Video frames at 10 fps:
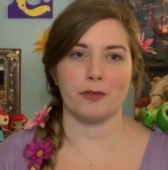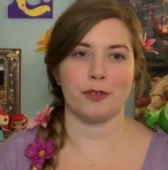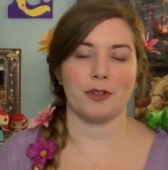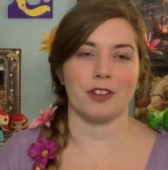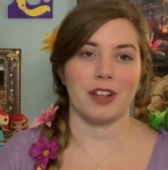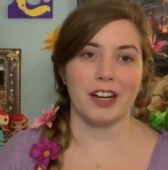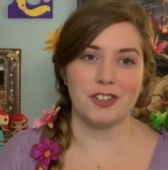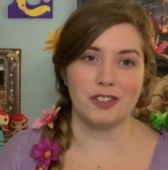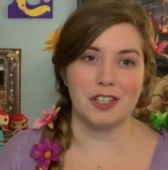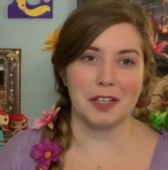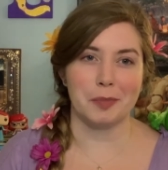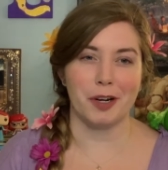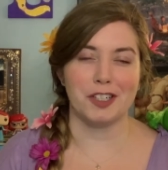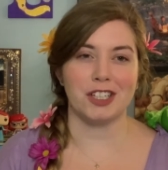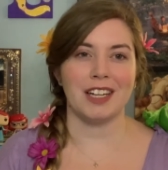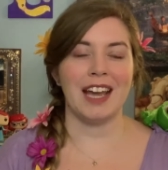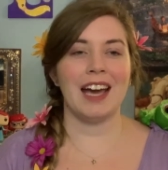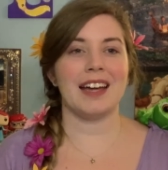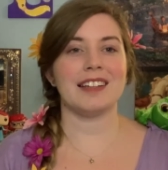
for the lantern celebration, and